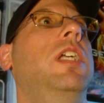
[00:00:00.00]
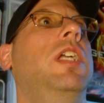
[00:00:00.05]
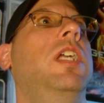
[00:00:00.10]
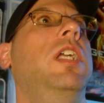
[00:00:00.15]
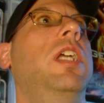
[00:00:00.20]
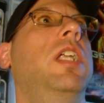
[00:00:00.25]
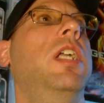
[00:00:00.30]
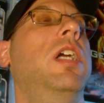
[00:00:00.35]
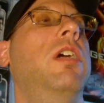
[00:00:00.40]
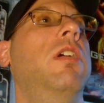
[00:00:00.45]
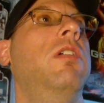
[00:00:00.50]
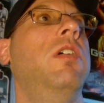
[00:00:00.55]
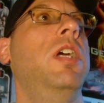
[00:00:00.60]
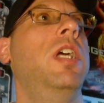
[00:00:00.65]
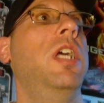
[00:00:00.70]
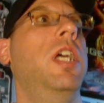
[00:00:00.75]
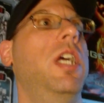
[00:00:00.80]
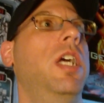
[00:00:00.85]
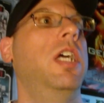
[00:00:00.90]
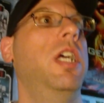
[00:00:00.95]

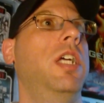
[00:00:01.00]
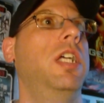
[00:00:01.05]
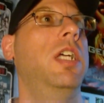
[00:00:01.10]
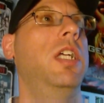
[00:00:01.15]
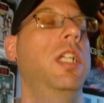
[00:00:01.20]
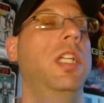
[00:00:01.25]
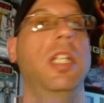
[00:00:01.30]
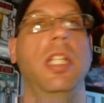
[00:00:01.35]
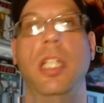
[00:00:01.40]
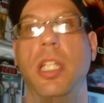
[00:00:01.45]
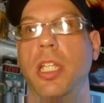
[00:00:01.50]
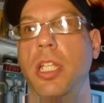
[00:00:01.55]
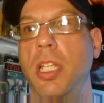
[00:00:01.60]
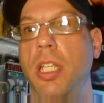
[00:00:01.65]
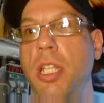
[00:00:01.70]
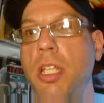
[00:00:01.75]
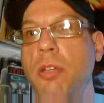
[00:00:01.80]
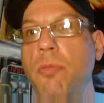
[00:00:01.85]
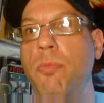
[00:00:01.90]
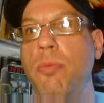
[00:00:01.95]

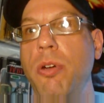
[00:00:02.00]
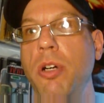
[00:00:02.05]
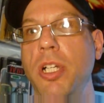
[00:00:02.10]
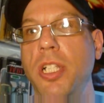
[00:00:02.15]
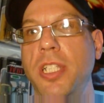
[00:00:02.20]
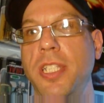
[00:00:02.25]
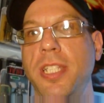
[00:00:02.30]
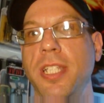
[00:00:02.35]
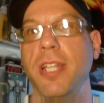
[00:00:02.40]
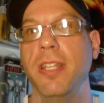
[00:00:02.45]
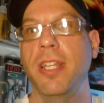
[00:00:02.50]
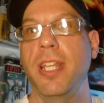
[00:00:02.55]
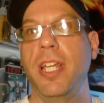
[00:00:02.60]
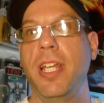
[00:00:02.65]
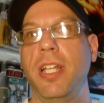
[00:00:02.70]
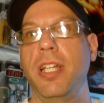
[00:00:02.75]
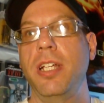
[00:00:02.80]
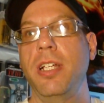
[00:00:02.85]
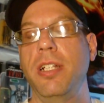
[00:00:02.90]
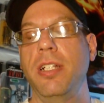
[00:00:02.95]
You put
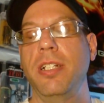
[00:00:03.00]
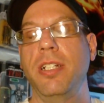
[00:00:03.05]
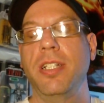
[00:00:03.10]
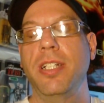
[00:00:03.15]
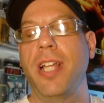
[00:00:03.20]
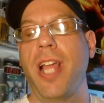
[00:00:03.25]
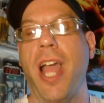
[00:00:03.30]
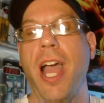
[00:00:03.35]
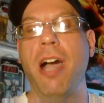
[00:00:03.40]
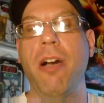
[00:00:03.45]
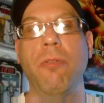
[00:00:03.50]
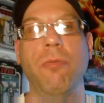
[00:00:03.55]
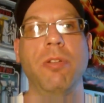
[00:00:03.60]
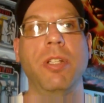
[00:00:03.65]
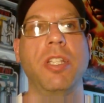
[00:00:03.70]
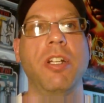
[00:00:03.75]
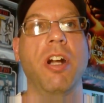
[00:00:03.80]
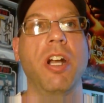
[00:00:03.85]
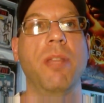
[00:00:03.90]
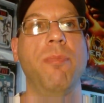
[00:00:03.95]
something out
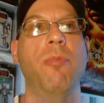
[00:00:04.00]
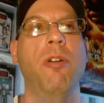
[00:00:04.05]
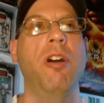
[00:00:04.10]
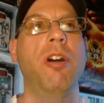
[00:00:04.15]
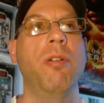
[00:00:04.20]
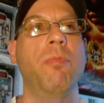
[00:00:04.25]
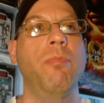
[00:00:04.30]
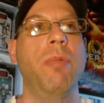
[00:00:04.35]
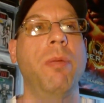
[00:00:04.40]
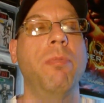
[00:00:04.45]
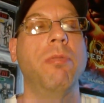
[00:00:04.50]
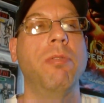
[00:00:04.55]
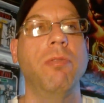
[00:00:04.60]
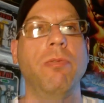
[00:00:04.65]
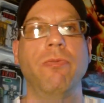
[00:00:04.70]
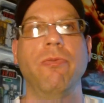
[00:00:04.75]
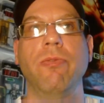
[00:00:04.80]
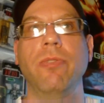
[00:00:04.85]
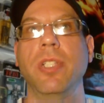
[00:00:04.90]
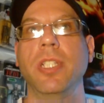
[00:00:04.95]
with Darth Maul and
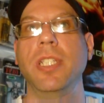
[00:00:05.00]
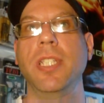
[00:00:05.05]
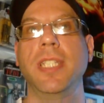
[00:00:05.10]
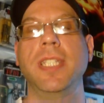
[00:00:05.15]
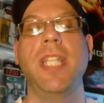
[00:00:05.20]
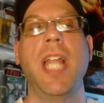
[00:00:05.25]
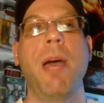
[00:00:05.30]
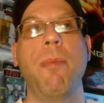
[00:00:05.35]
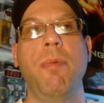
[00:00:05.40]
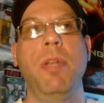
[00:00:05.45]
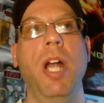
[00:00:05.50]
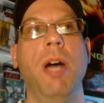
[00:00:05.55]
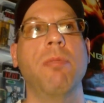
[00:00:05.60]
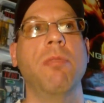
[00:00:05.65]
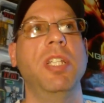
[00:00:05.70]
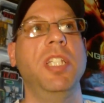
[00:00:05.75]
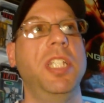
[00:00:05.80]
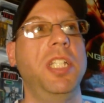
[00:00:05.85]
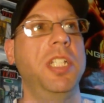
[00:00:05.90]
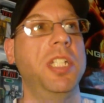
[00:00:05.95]
people snap it
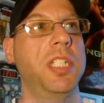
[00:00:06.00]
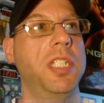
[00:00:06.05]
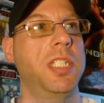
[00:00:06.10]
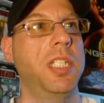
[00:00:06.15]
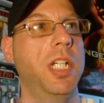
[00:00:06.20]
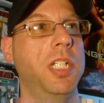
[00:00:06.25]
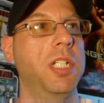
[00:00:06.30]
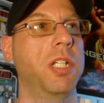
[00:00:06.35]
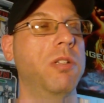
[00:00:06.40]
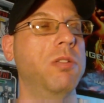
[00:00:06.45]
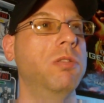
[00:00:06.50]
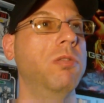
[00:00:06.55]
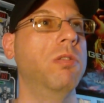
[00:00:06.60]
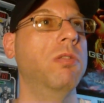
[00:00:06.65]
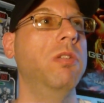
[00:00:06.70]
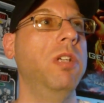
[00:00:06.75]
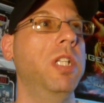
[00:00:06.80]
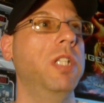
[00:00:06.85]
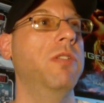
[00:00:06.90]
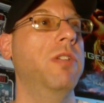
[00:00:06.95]
up because he's just such a
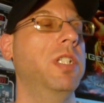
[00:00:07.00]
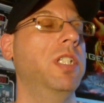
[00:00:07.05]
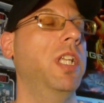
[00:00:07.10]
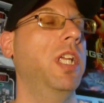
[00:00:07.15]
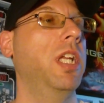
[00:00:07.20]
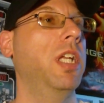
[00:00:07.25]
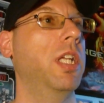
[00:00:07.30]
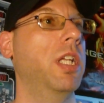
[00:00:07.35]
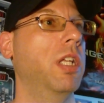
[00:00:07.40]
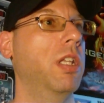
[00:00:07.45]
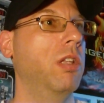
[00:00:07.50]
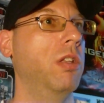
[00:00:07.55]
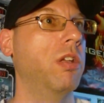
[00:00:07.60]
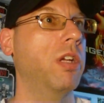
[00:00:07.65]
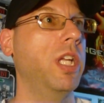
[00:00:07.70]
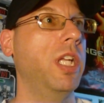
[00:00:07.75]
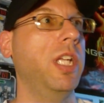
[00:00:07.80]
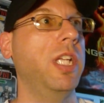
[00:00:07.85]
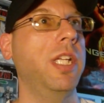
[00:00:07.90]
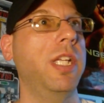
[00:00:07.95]
cool, interesting
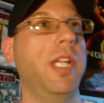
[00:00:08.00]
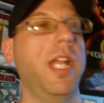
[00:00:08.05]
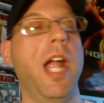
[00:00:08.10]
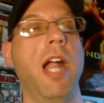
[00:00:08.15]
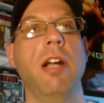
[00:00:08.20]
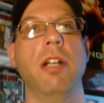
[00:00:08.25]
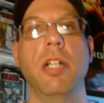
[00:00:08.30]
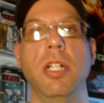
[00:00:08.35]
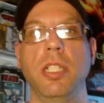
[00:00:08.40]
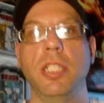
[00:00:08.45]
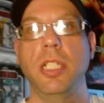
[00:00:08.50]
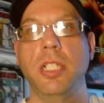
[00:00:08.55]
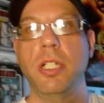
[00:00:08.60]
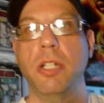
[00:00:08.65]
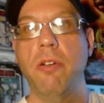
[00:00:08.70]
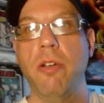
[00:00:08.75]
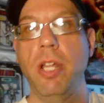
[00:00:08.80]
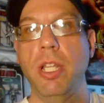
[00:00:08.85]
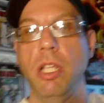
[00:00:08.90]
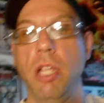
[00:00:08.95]
looking character. Such
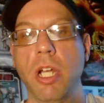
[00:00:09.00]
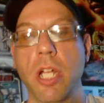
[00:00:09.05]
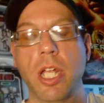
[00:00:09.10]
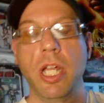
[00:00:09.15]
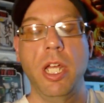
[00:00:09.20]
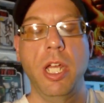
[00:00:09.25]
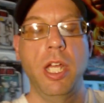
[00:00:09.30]
a great look.